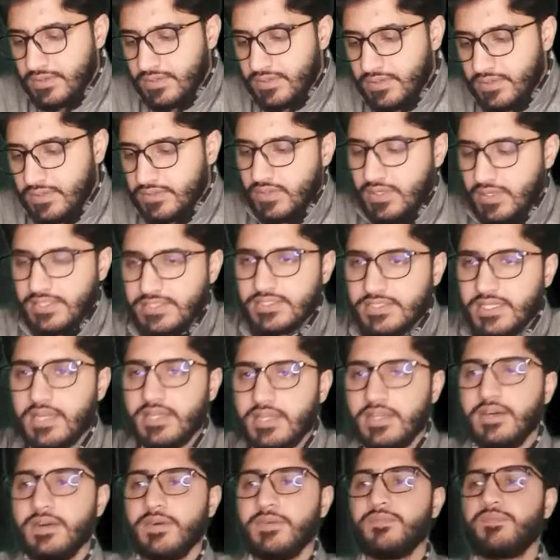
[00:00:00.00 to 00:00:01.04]
So let's start
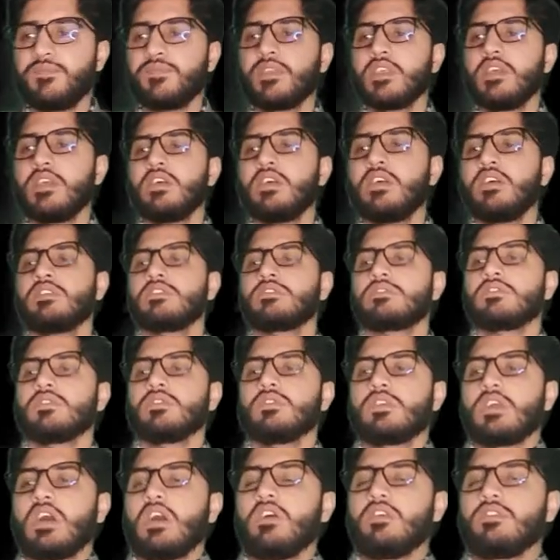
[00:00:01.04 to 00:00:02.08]
now. So
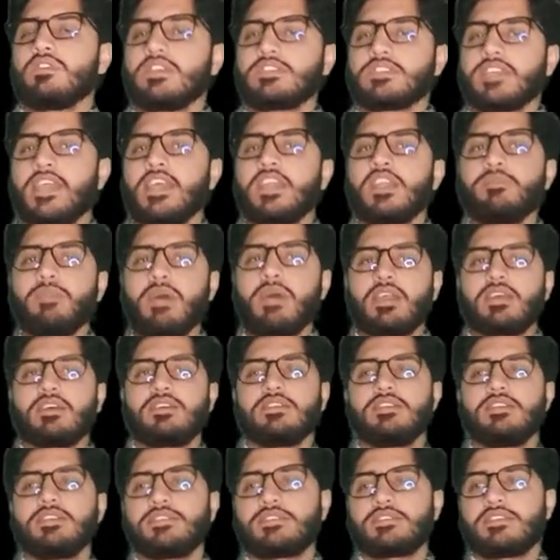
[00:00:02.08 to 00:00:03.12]
now the second
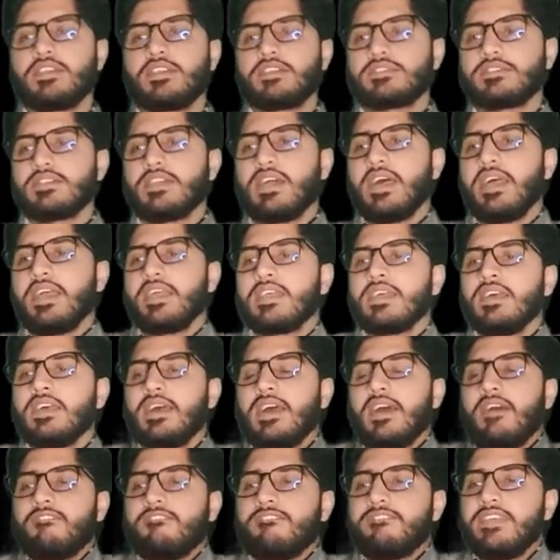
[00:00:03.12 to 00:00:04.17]
numerical is like
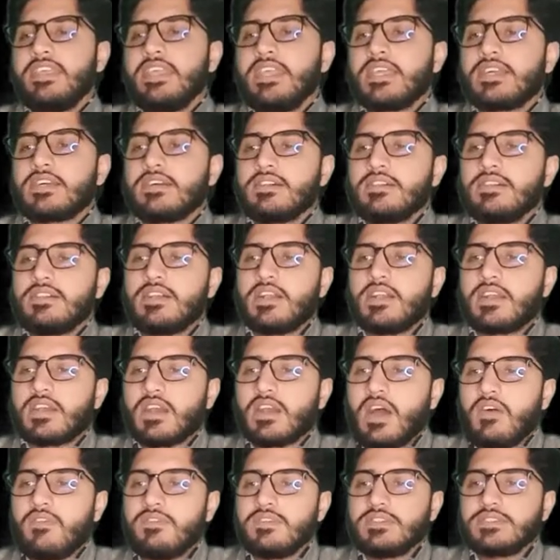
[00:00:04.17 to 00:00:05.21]
a vehicle
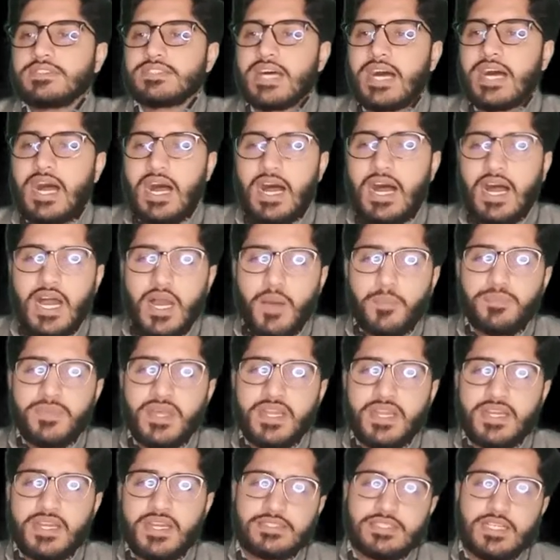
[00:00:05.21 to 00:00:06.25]
travels half the
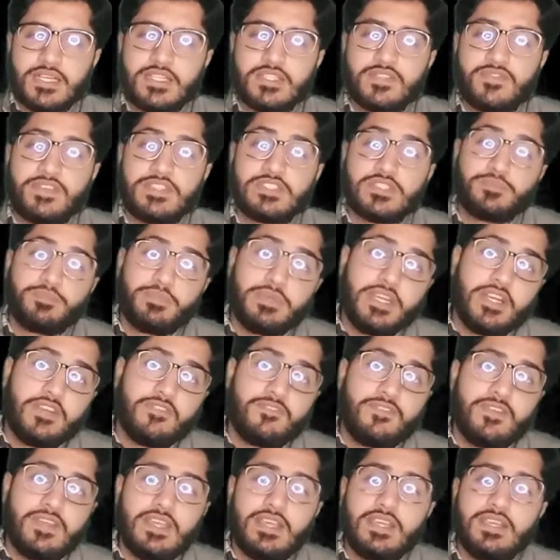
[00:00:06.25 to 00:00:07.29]
distance with speed
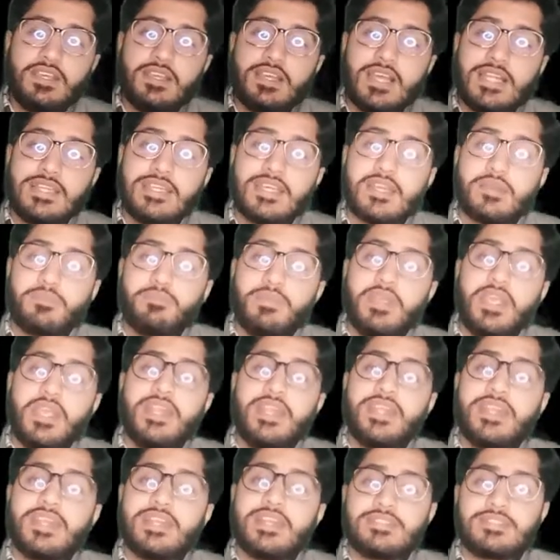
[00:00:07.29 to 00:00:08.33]
v and the
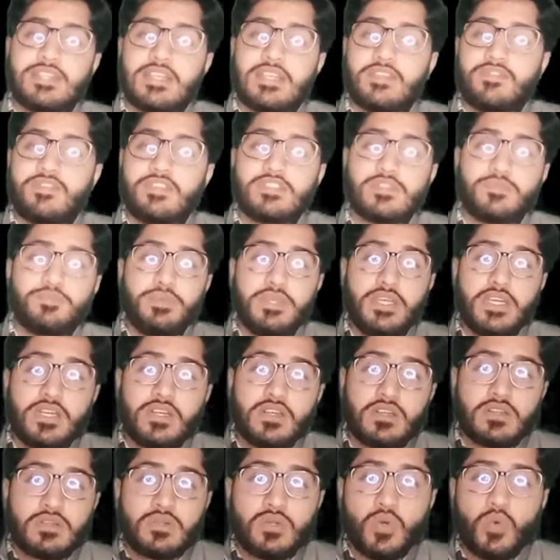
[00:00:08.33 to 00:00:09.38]
remaining distance with speed
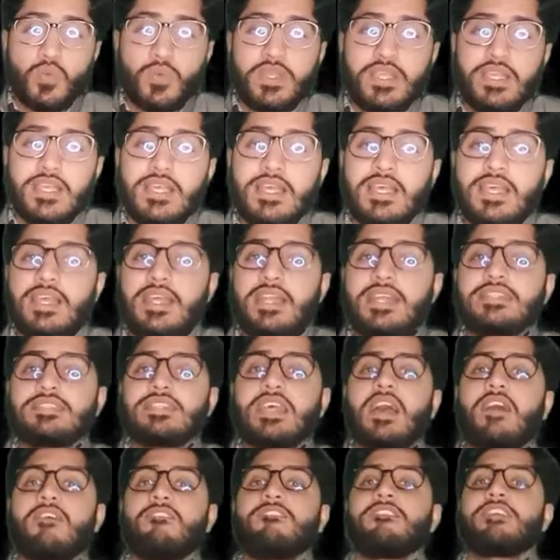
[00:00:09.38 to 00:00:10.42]
2v. It is
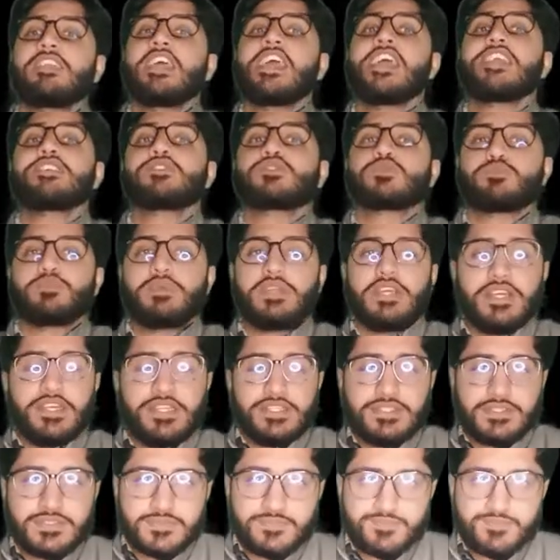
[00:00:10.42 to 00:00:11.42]
average speed is,